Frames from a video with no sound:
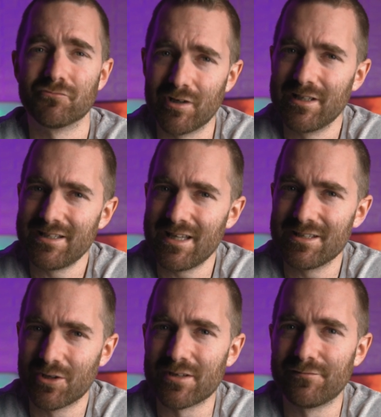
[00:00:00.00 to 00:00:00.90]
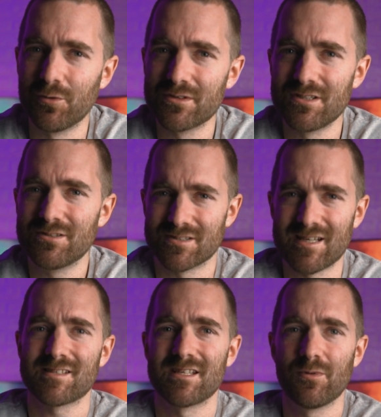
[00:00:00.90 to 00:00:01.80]
really looking forward to, to
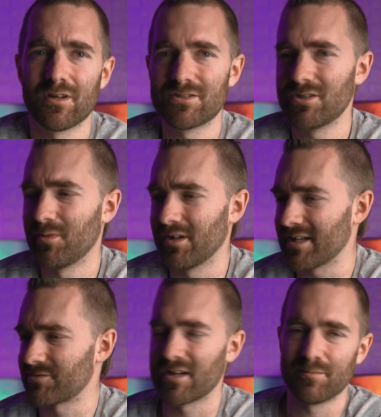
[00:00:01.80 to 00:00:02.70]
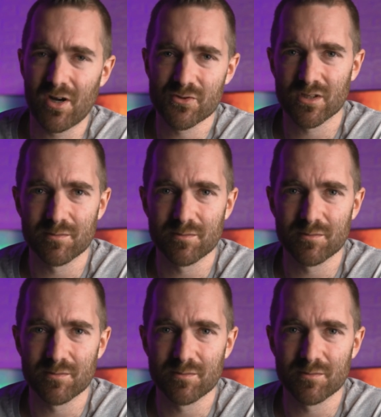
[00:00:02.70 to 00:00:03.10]
testing when I do my next round of password